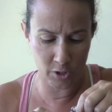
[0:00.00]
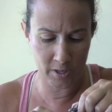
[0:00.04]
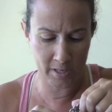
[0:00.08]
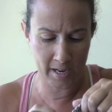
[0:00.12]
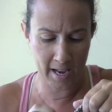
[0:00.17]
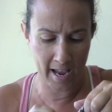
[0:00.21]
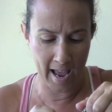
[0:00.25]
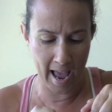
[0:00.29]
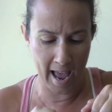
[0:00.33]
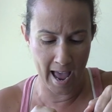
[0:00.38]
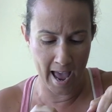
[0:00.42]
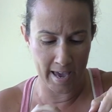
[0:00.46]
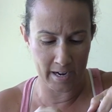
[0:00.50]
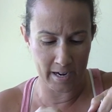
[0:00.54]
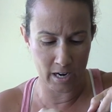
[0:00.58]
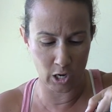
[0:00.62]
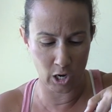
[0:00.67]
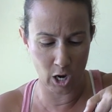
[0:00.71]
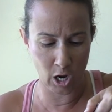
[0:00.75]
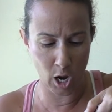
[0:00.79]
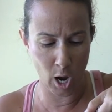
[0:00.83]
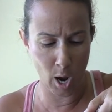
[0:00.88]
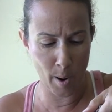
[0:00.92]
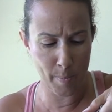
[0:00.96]
you're gonna
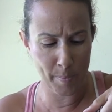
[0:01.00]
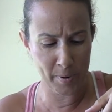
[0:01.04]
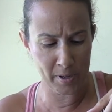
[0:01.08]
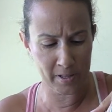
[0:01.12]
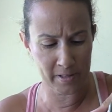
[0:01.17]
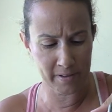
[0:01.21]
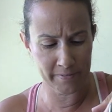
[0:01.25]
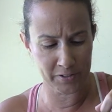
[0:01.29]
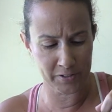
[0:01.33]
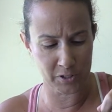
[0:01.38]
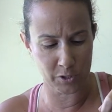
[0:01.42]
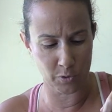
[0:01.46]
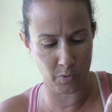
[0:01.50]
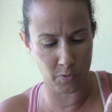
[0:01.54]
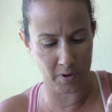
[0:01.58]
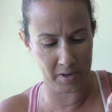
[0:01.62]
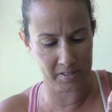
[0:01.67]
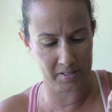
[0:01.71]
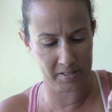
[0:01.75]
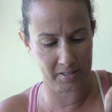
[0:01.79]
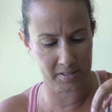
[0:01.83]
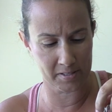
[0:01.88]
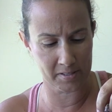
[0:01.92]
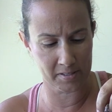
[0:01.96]
add a couple of
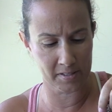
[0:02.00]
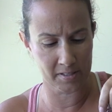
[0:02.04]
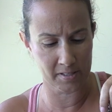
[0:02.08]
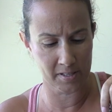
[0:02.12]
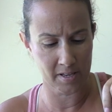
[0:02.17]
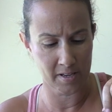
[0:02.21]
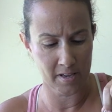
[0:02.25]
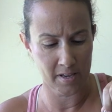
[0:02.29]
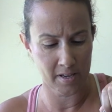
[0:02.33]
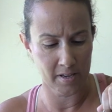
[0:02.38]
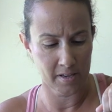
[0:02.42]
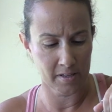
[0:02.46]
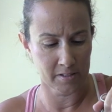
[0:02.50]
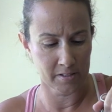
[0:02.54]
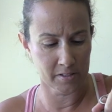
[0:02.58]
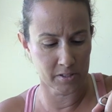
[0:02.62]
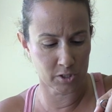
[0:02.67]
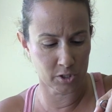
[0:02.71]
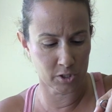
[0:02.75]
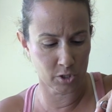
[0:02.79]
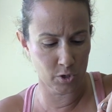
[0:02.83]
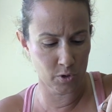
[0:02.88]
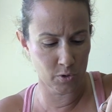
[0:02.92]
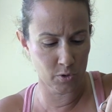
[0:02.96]
twists
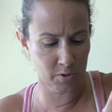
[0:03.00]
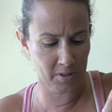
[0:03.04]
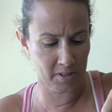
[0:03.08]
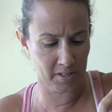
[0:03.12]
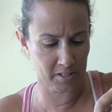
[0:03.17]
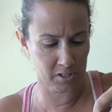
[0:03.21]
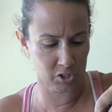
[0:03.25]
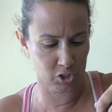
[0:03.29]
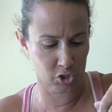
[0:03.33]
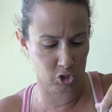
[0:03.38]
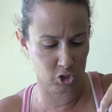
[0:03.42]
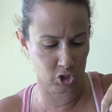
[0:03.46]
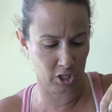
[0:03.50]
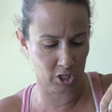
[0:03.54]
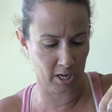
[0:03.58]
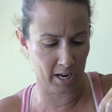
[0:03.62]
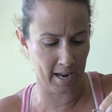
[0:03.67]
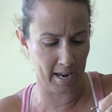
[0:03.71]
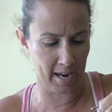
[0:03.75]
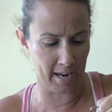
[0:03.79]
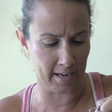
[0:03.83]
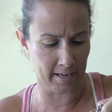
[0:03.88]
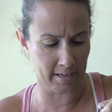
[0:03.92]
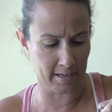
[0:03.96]
to this
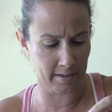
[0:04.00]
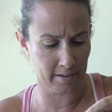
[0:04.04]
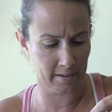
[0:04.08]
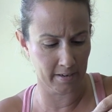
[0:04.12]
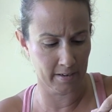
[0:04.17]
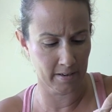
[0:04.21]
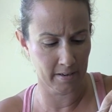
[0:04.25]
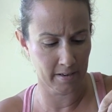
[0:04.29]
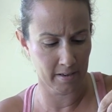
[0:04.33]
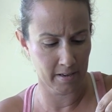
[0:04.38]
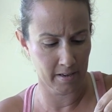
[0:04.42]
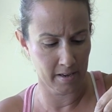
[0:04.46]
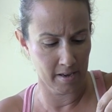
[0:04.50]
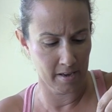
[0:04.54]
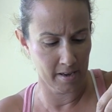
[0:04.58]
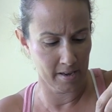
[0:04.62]
chain.